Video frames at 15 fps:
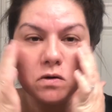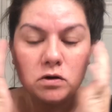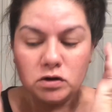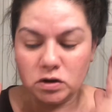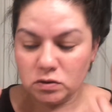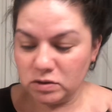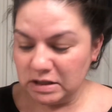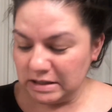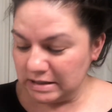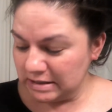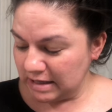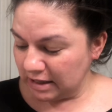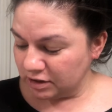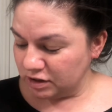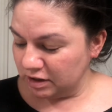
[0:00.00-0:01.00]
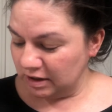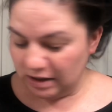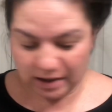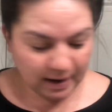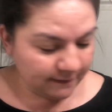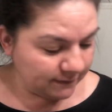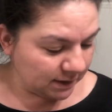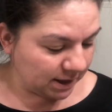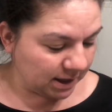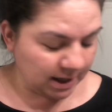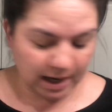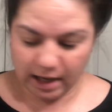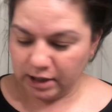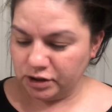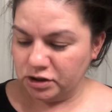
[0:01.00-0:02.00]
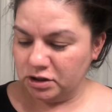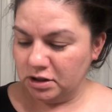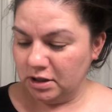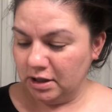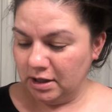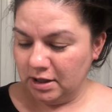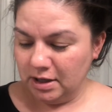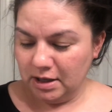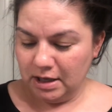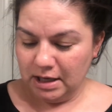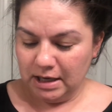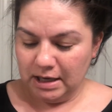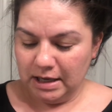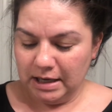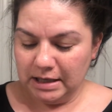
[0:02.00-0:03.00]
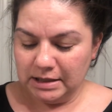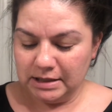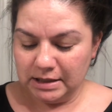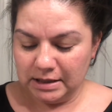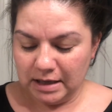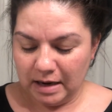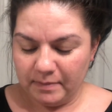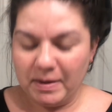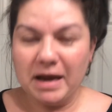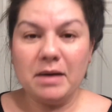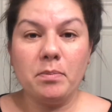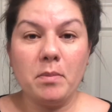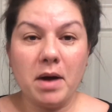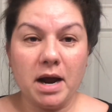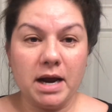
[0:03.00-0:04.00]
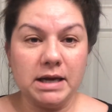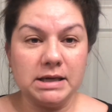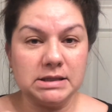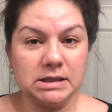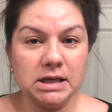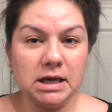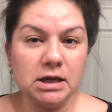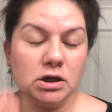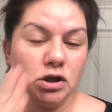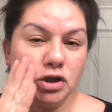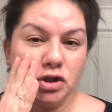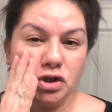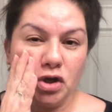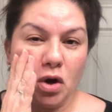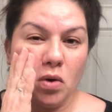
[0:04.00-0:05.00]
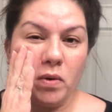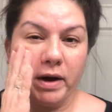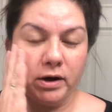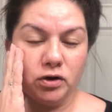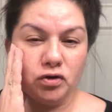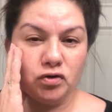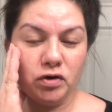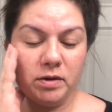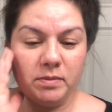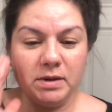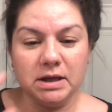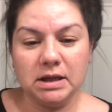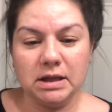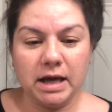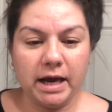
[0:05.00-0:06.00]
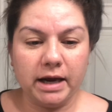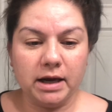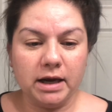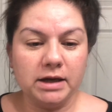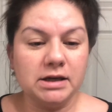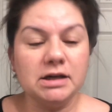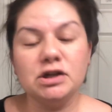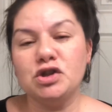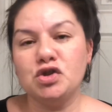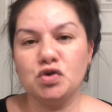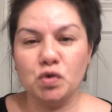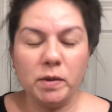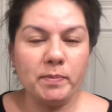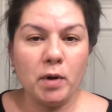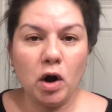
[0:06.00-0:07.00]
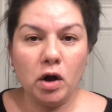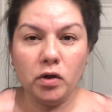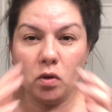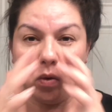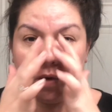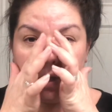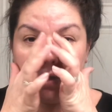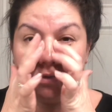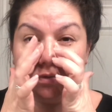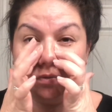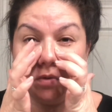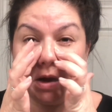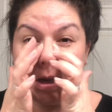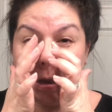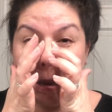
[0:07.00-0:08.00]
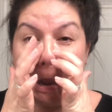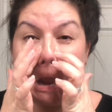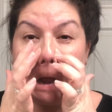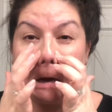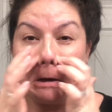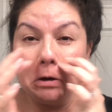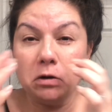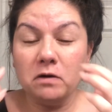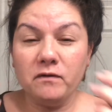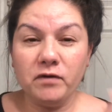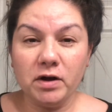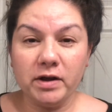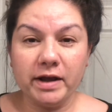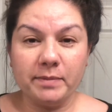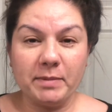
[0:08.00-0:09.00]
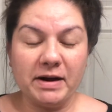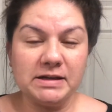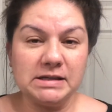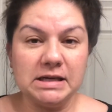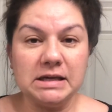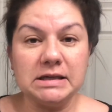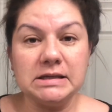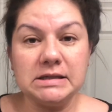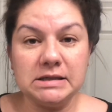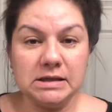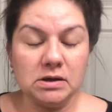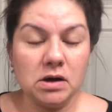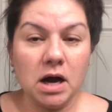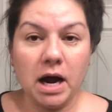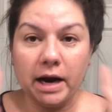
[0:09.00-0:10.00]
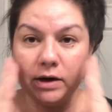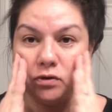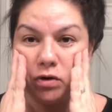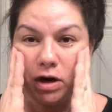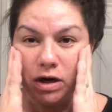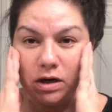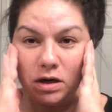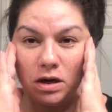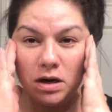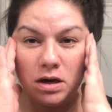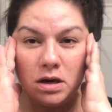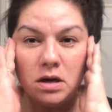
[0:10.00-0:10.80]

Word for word: So this is actually lovely, actually. It did not make my skin so extremely, like, it didn't strip all the oils away. You can feel that my skin is still hydrated,